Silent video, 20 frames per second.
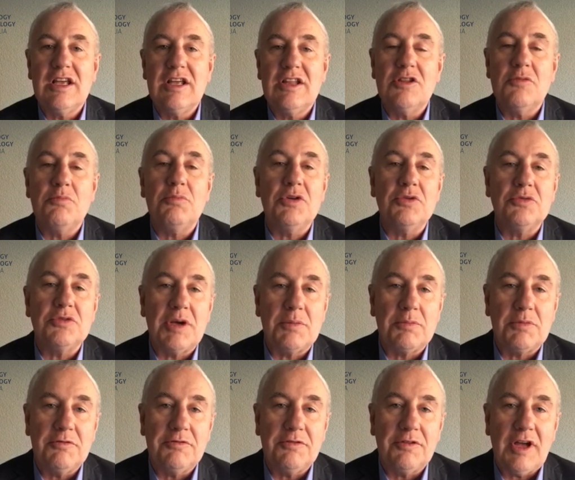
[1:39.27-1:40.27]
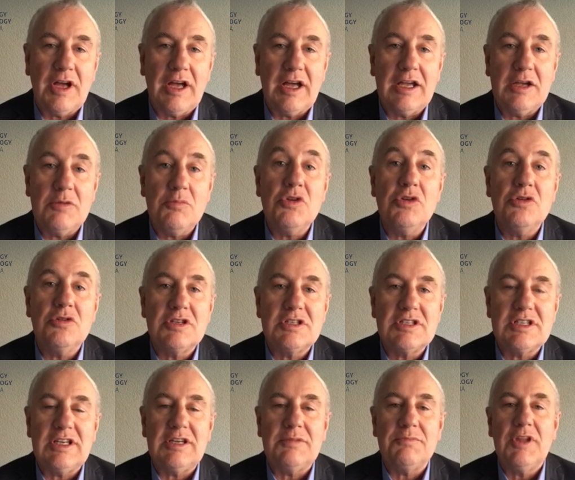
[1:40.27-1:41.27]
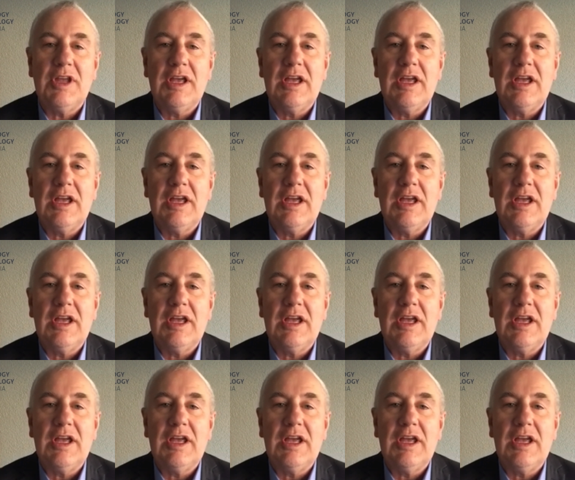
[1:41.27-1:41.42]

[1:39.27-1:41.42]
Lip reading: the build-up of immunity,